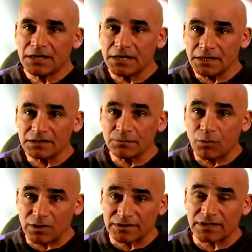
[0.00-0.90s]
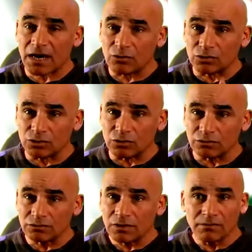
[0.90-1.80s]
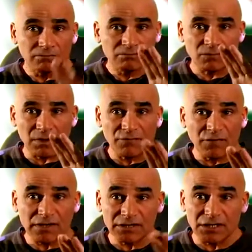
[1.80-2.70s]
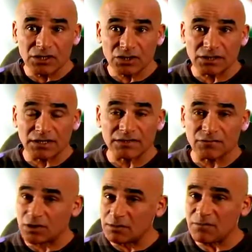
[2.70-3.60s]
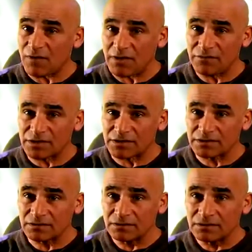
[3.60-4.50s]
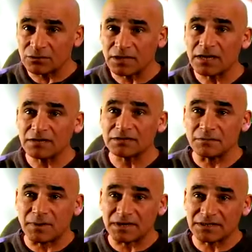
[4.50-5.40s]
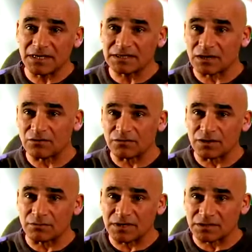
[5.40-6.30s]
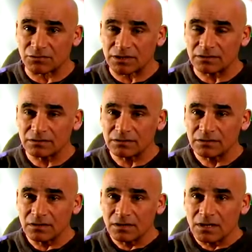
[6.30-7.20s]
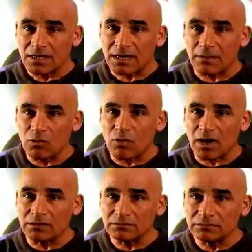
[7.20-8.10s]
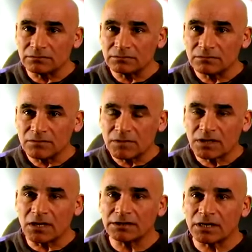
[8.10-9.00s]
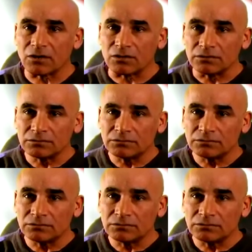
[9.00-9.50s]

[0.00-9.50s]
Here's the points that I would do. My first initial list, if you give me 5 years to take the Palestinians out of their misery. Number one, kill terror.